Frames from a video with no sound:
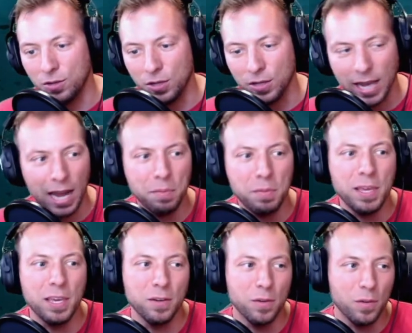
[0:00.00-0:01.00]
You got to
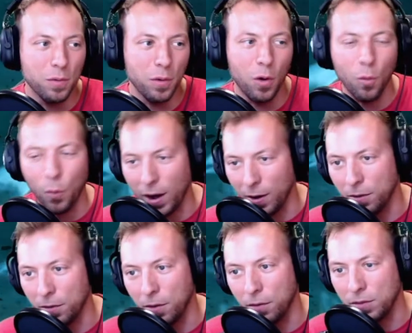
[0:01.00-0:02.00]
be aware
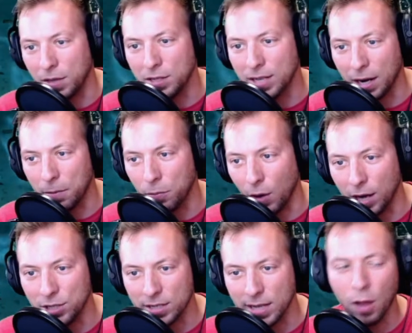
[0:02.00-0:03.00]
of these kind of
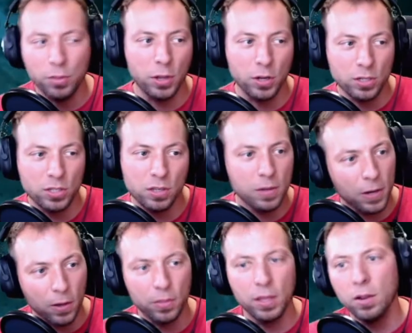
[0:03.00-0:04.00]
projects out there. Cause
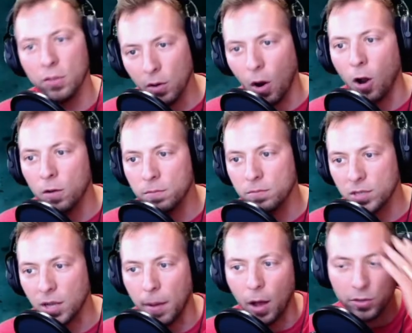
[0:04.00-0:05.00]
there are
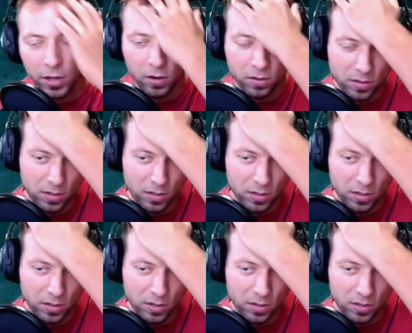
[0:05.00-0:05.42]
some out there.